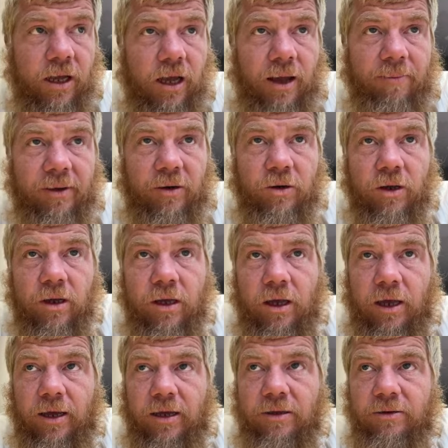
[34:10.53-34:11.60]
I mean,
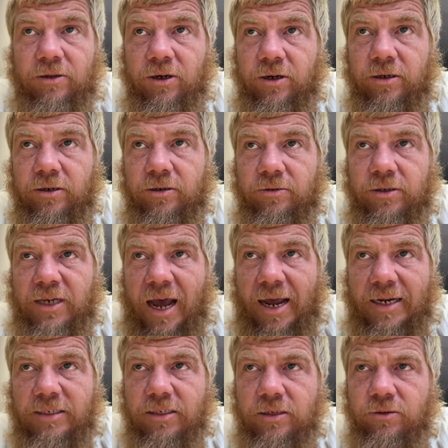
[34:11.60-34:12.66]
there,
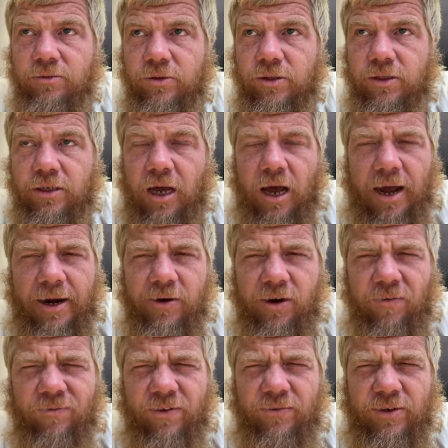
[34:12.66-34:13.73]
Tyson was
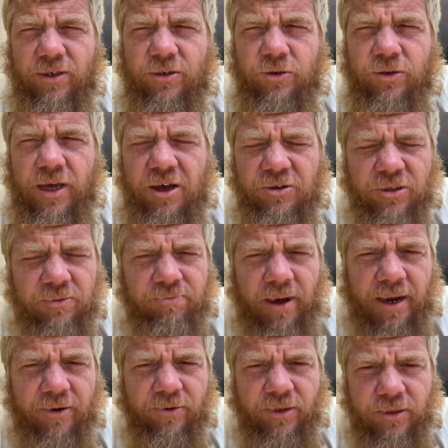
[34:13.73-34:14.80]
hiring fifty-two thousand
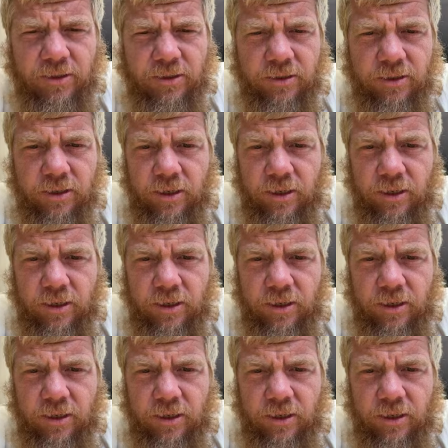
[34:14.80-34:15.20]
migrants,